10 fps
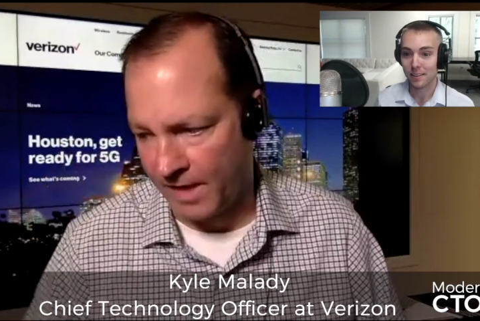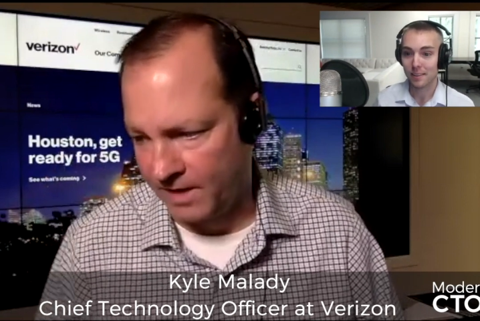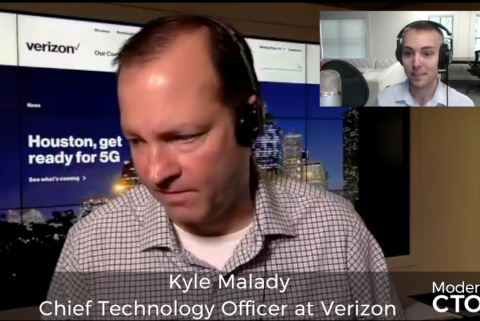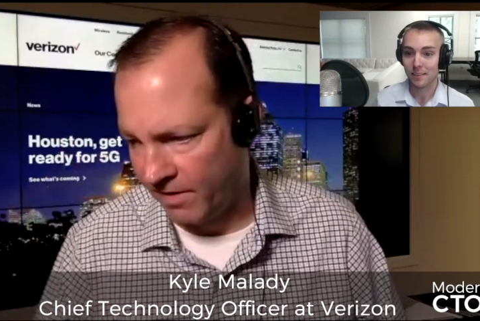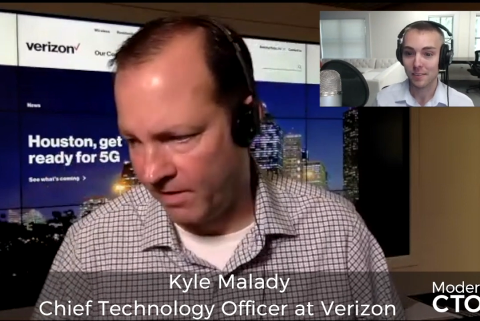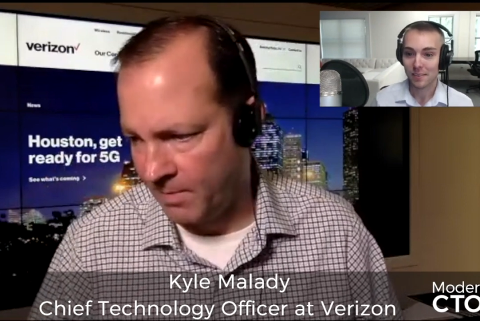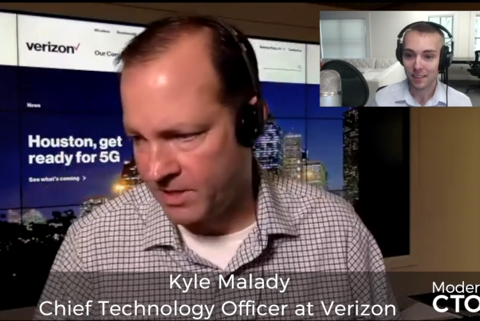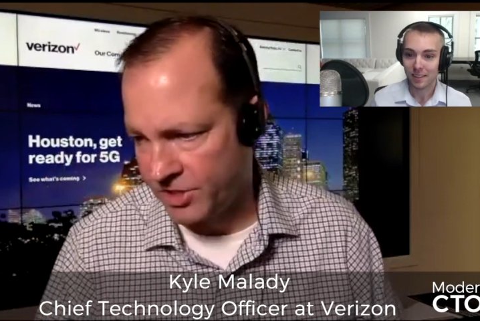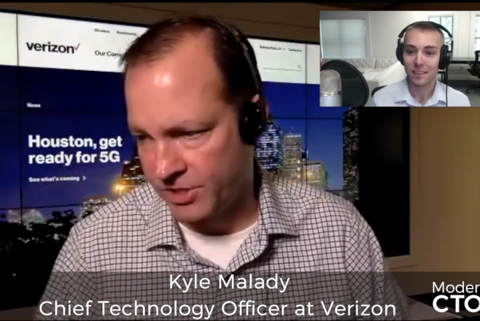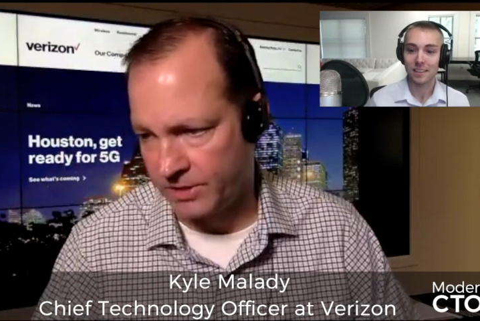Speaker 1: Thank you very
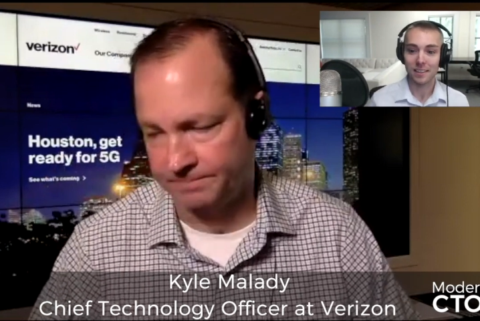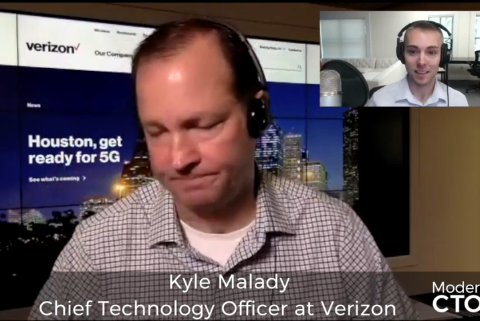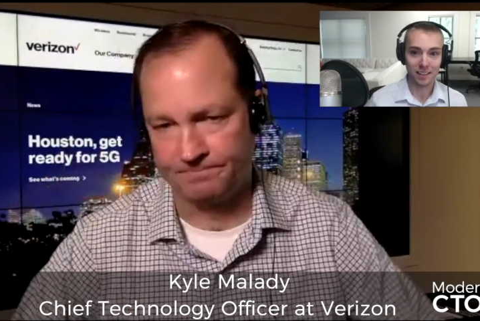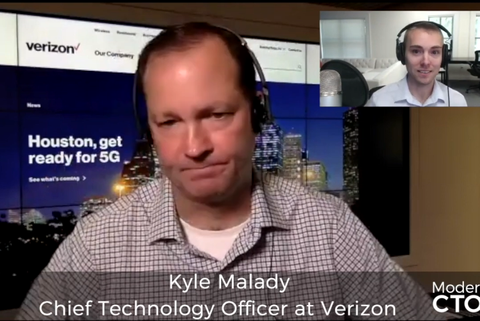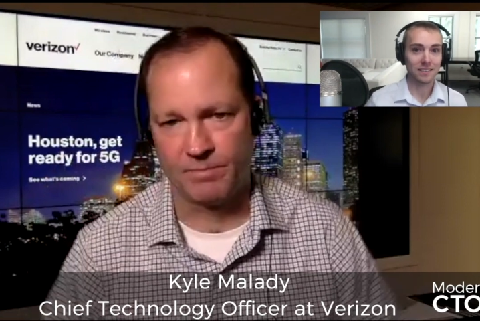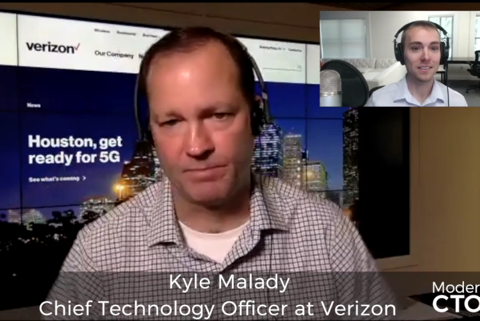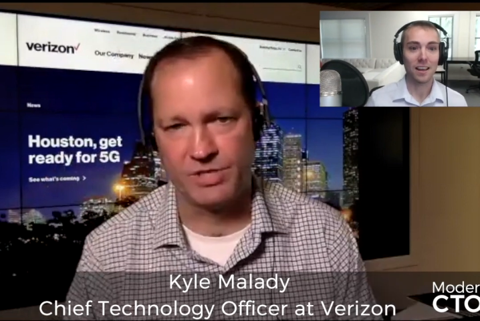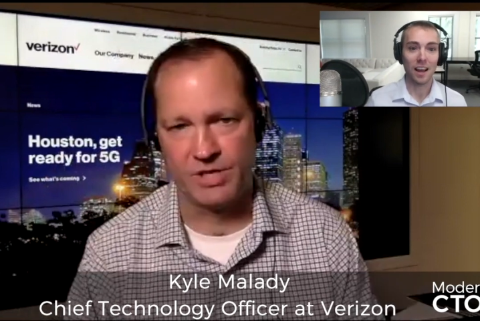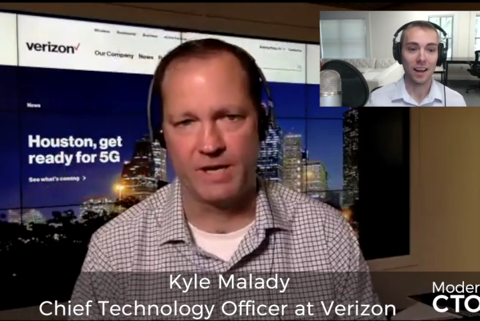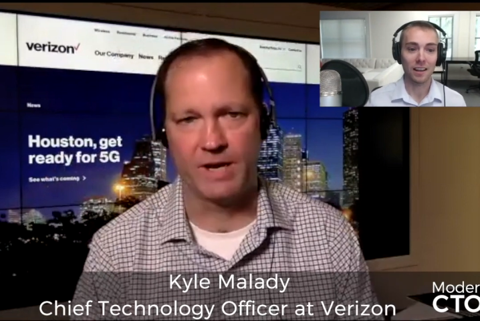much. Yes.
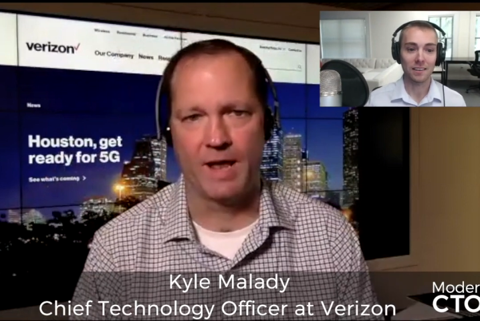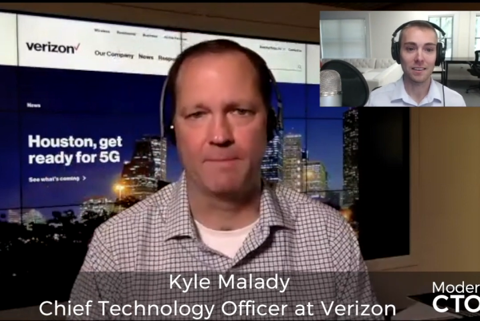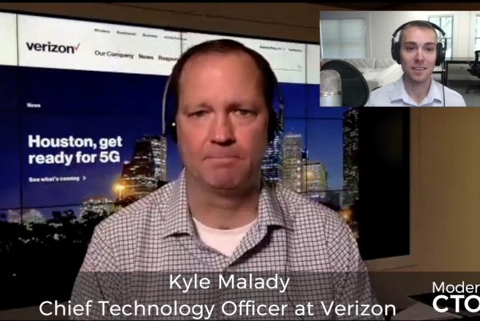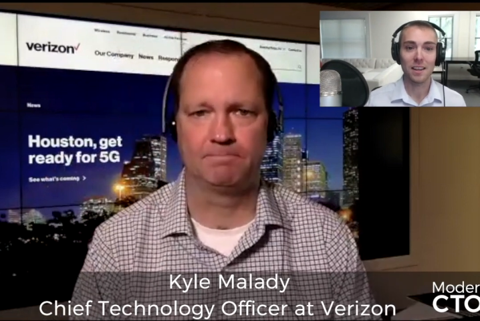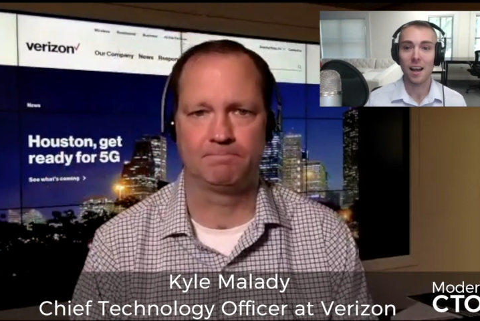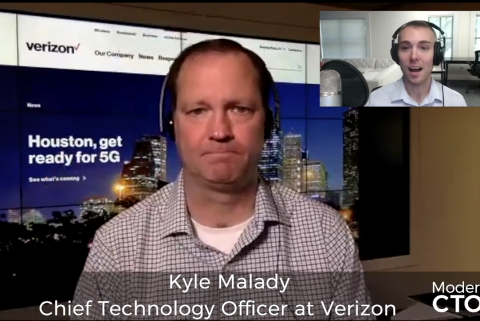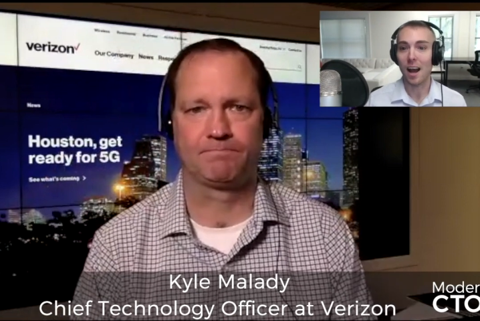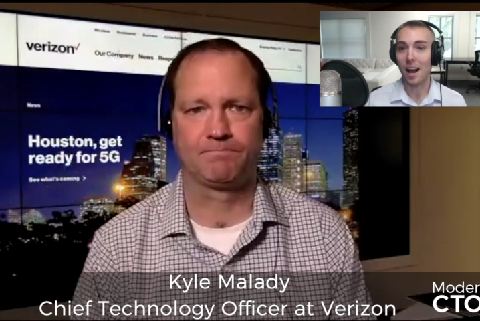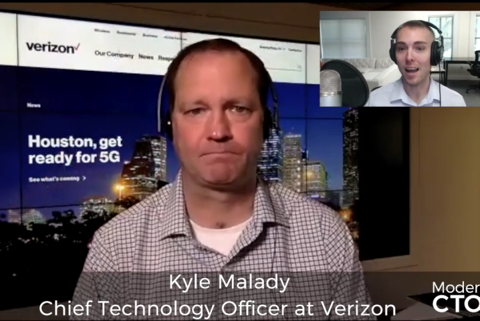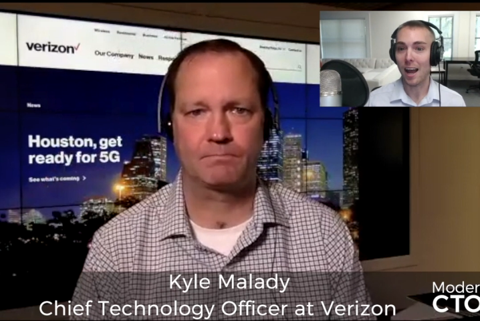Appreciate I, that.
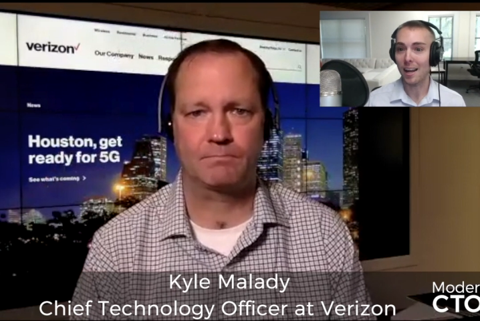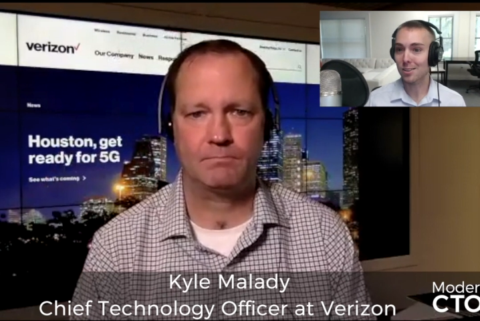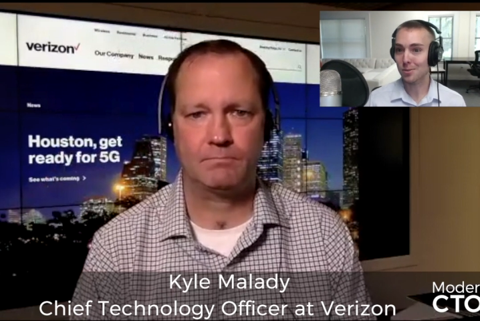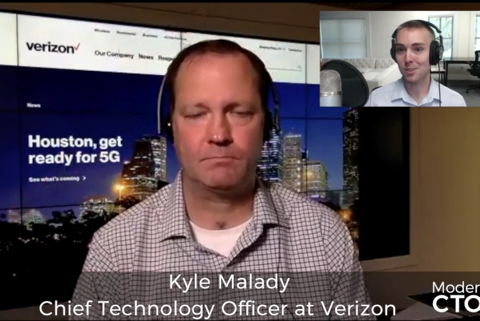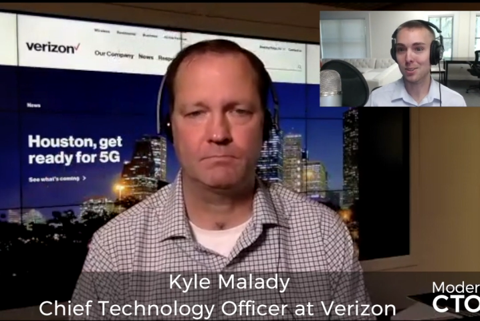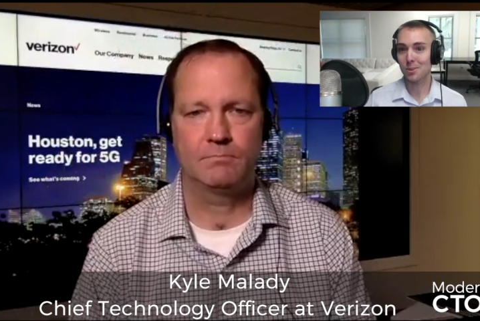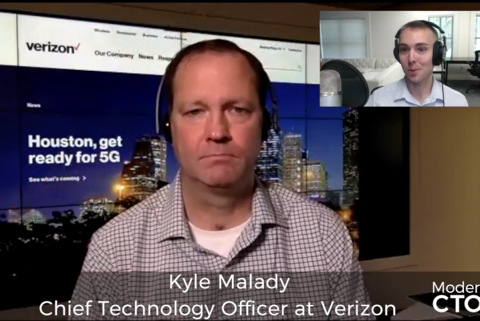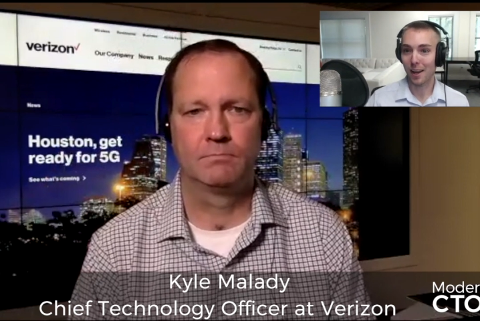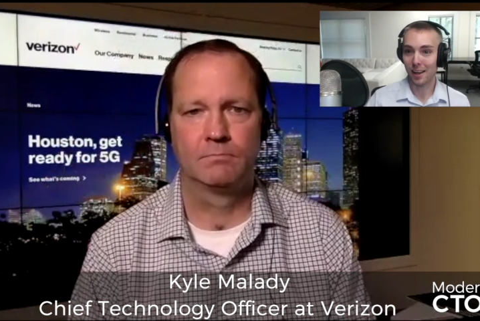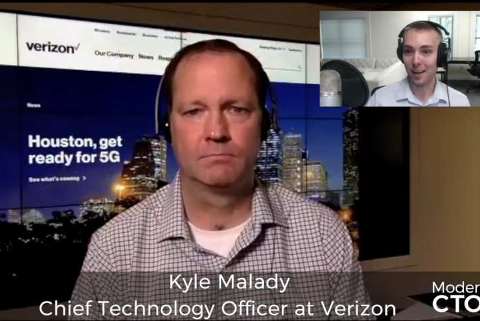
Speaker 2: I had switched
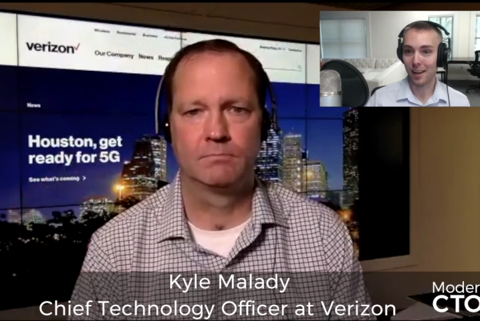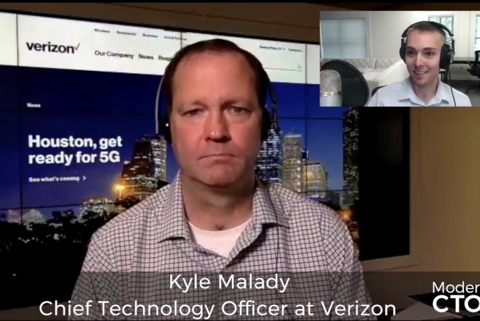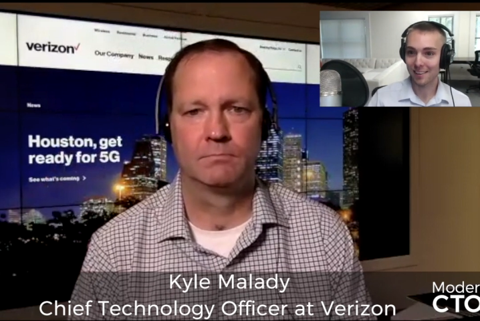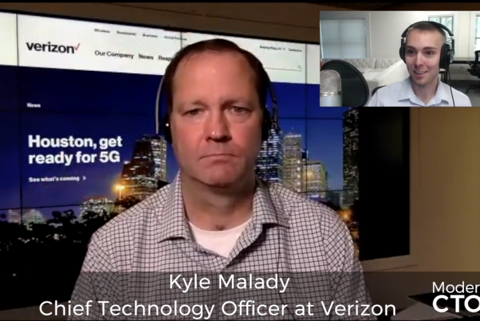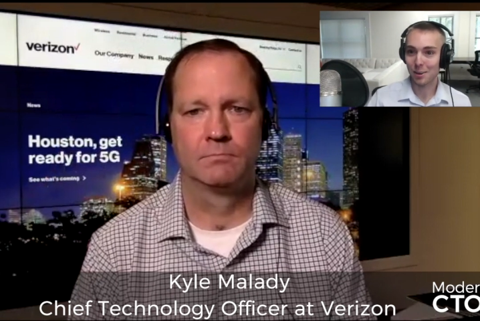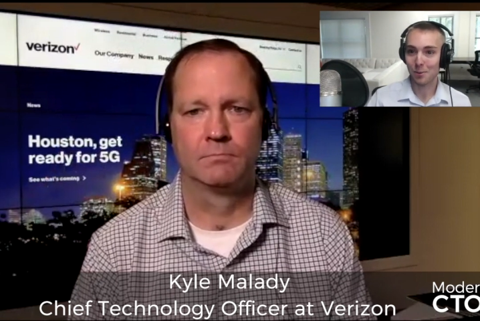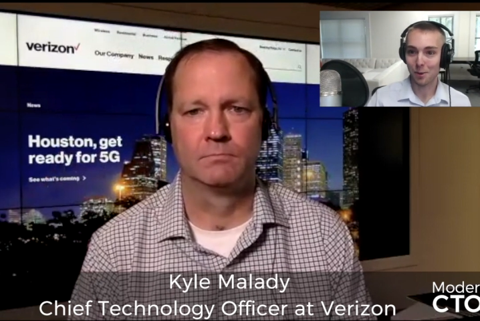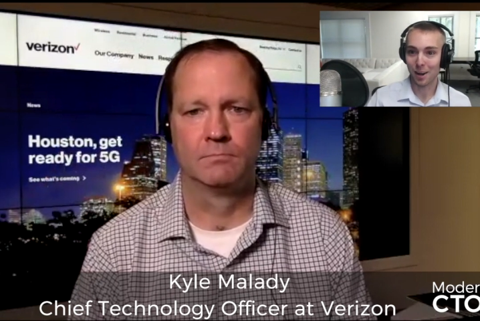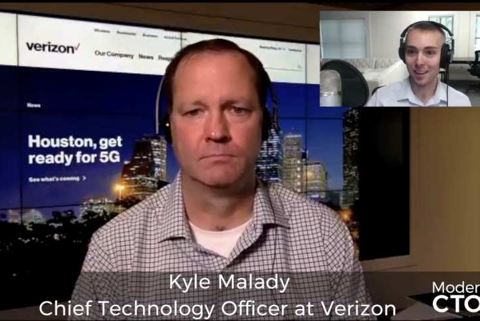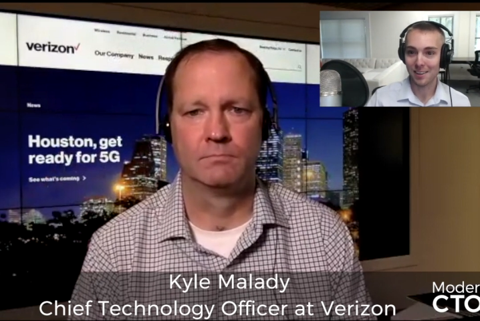away,
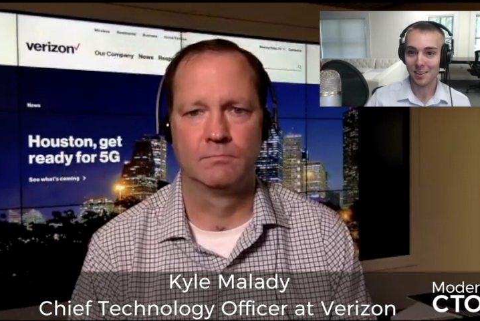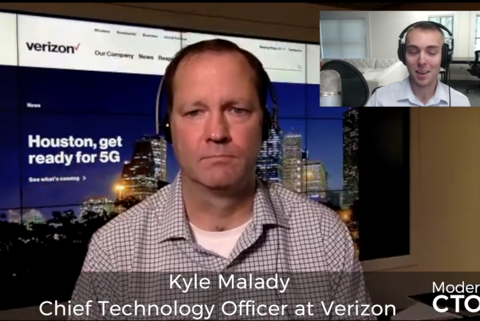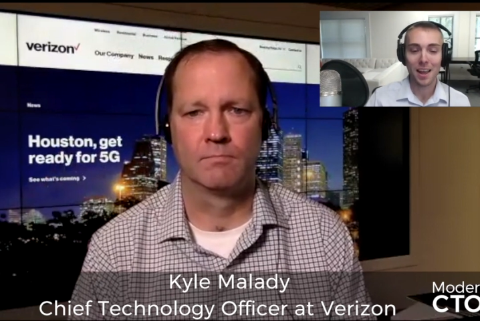mm-hmm. right?